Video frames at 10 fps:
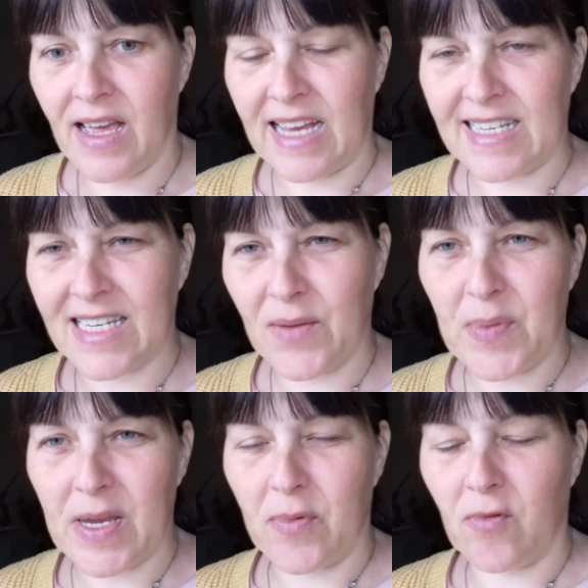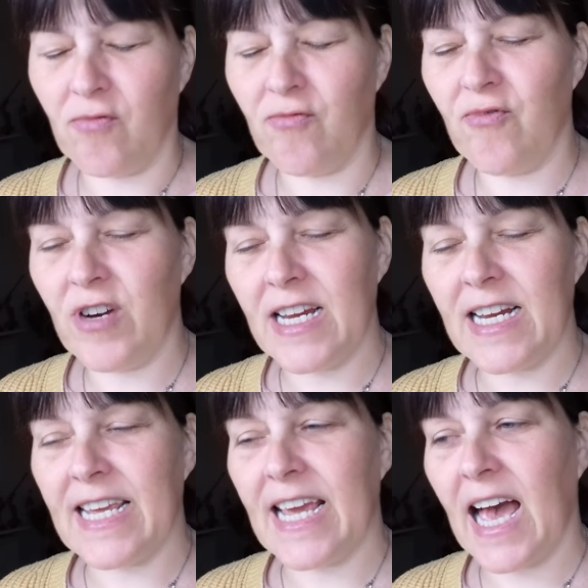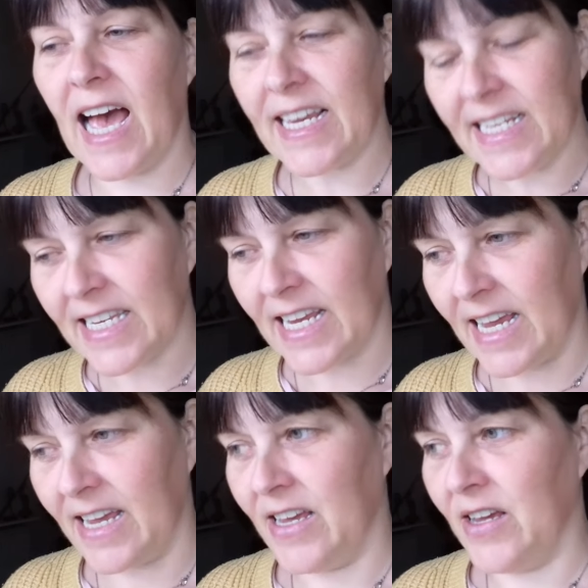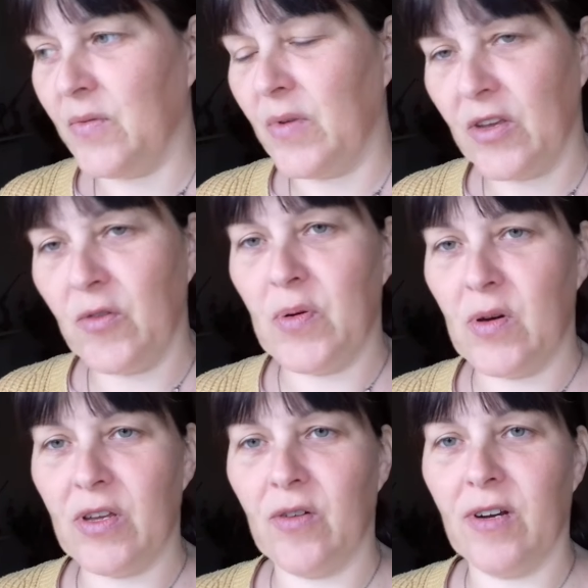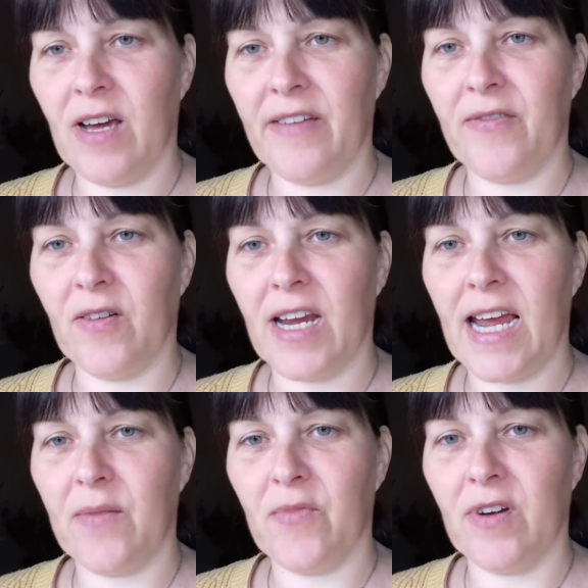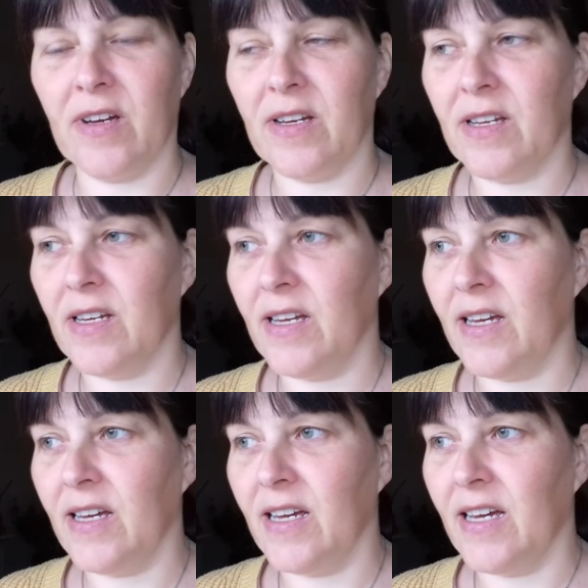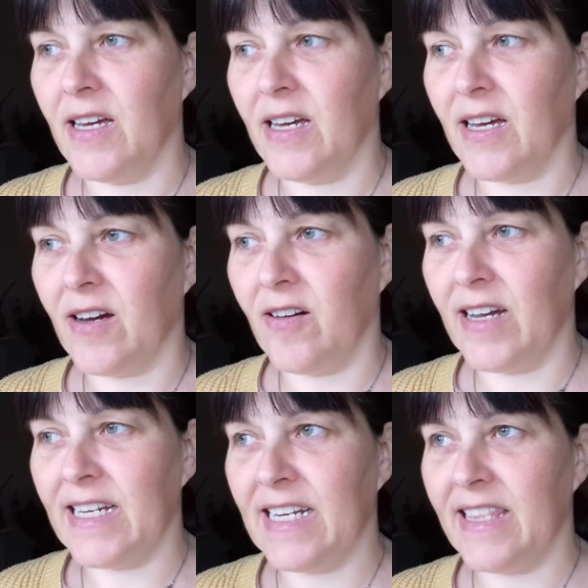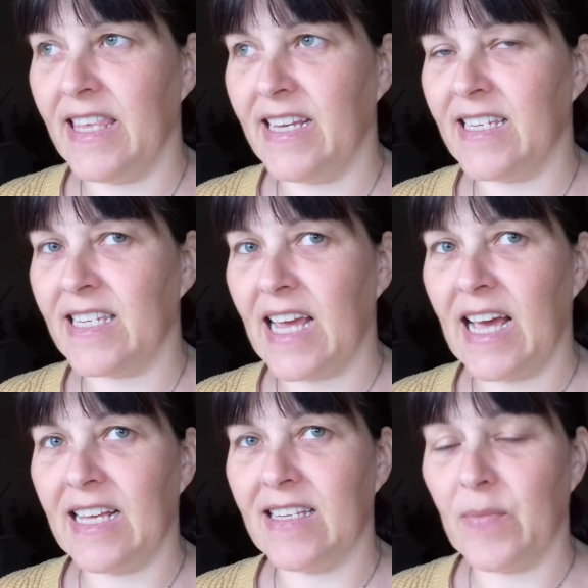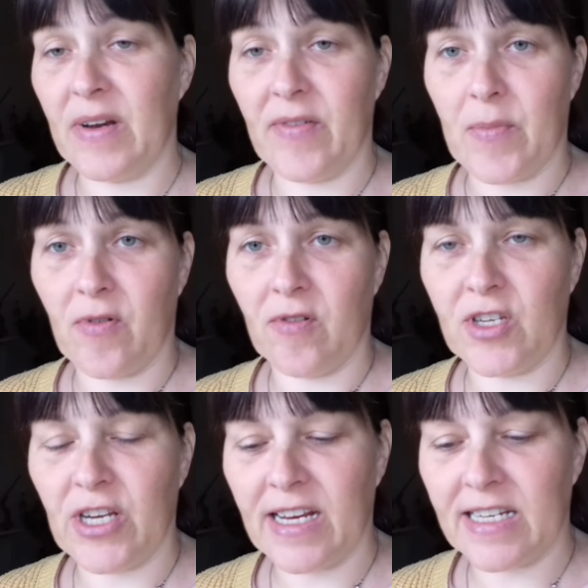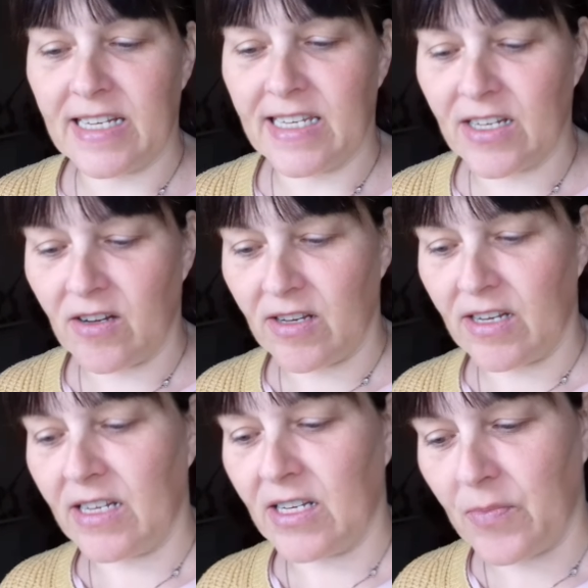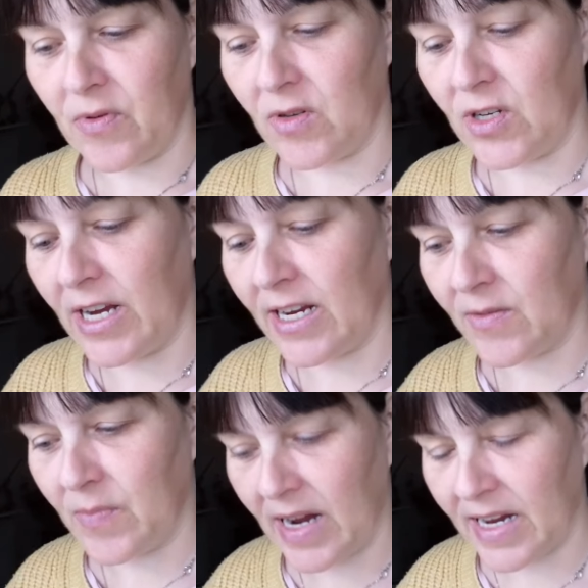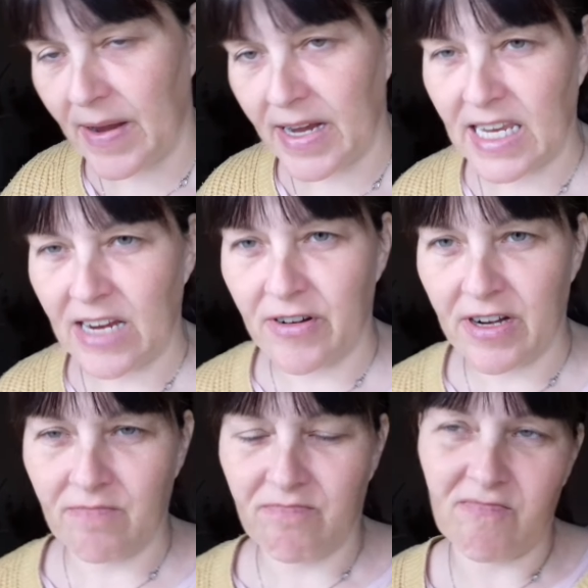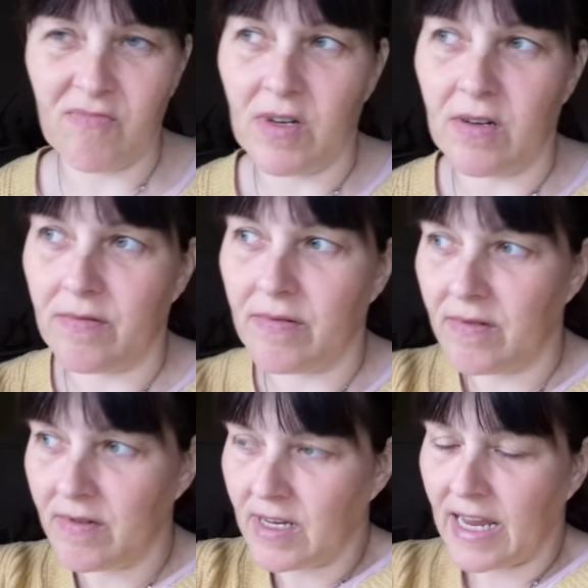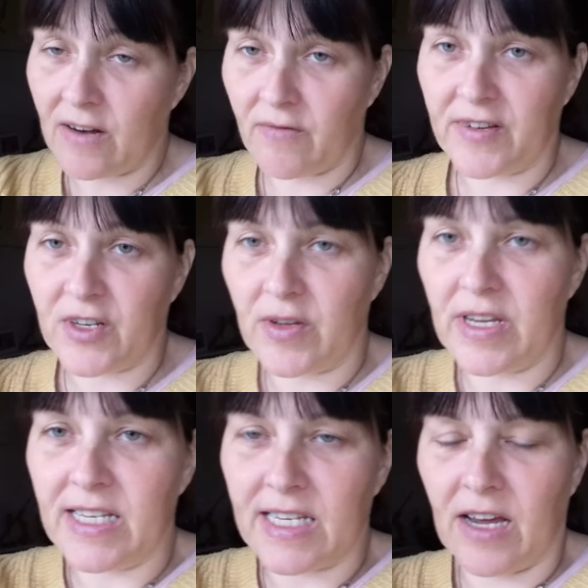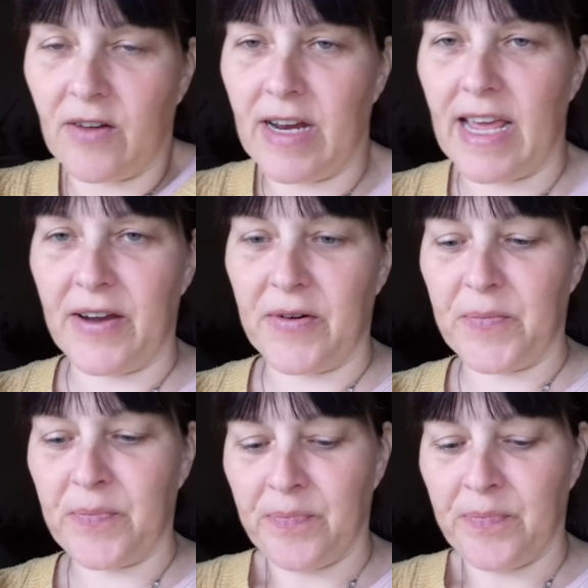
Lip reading: And some people really hate it when you put your life on camera. I did this as a bit of a project. It started as a project back about a year and, well, getting on for 2 years ago now.